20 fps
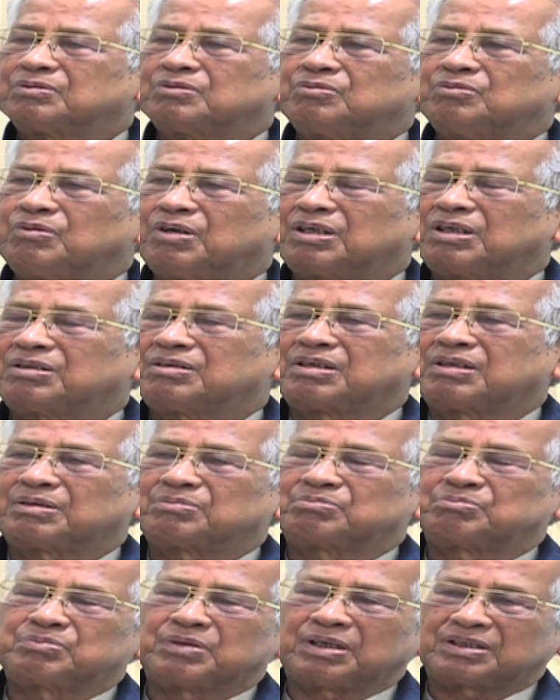Who are
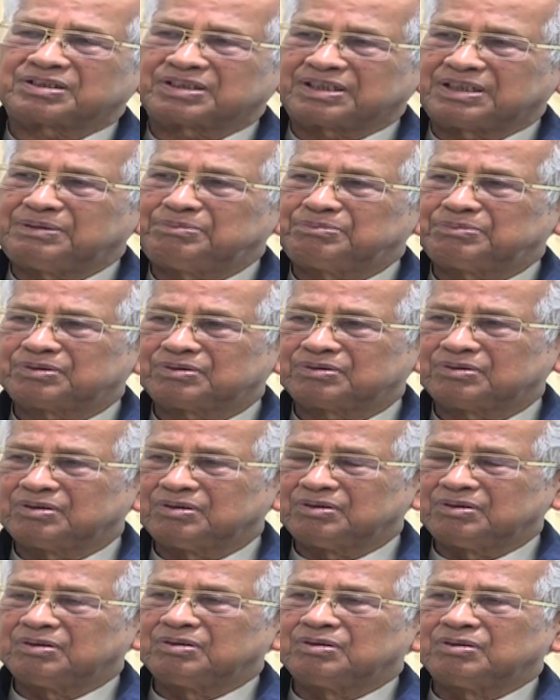extremes,
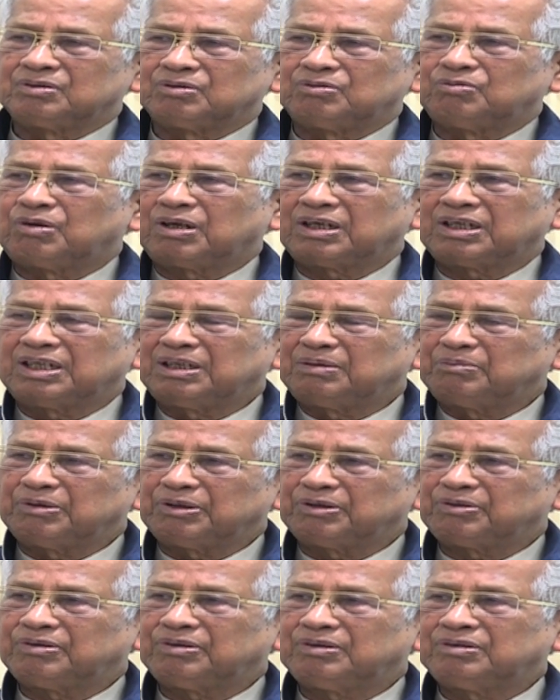who are in
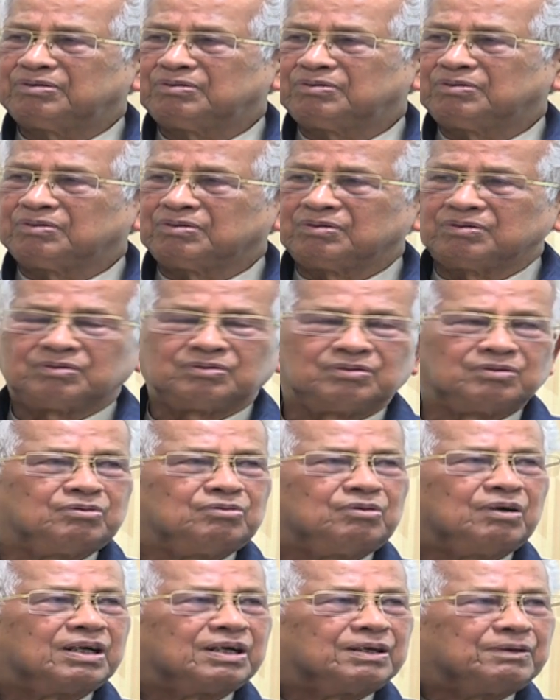between,
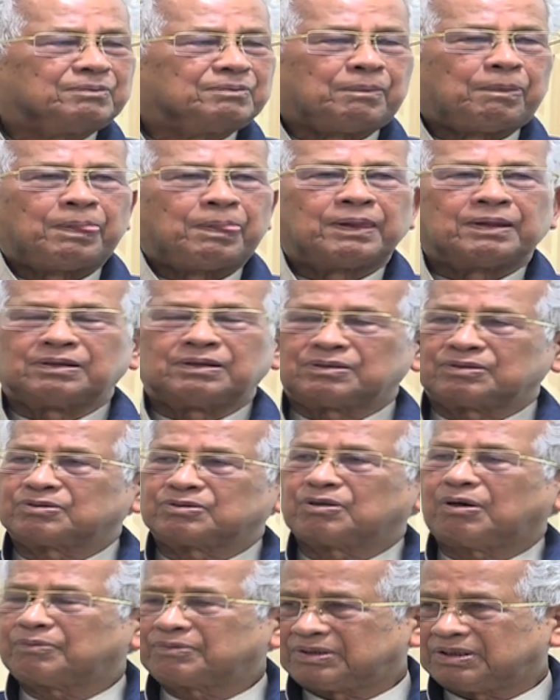who are
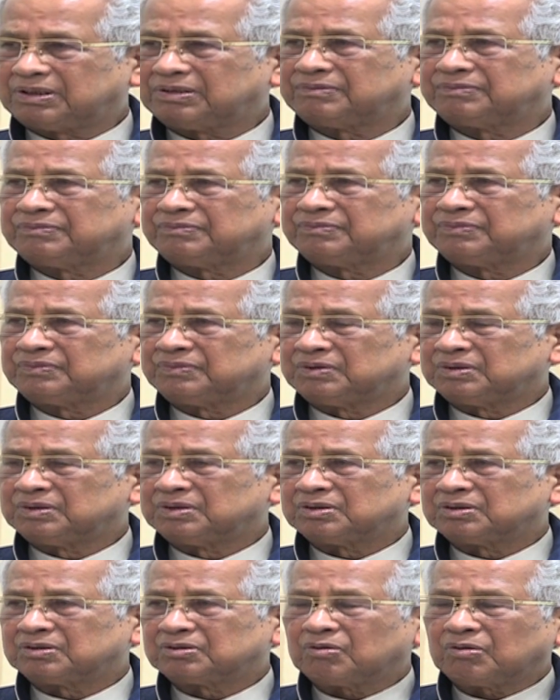soft.
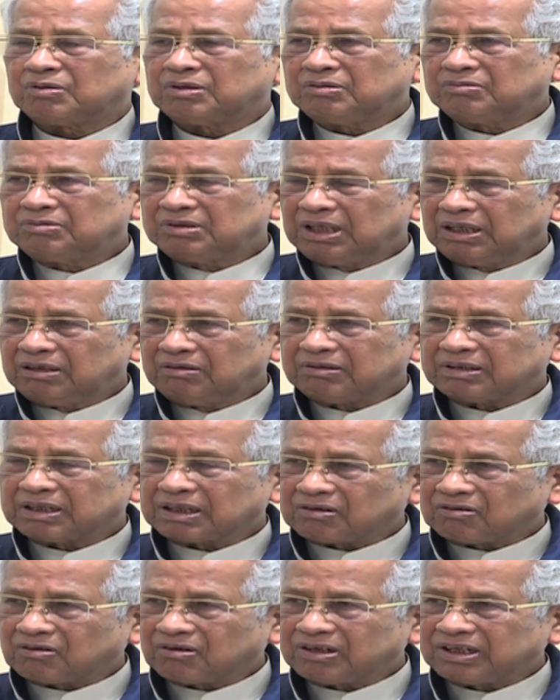So you deal with
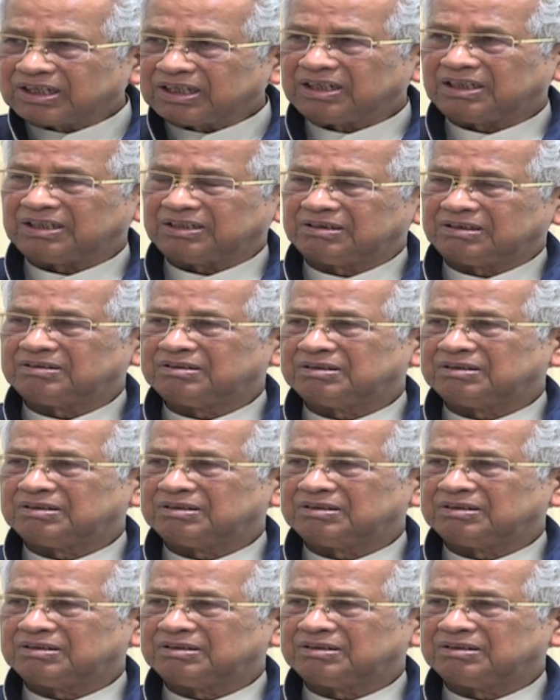accordingly.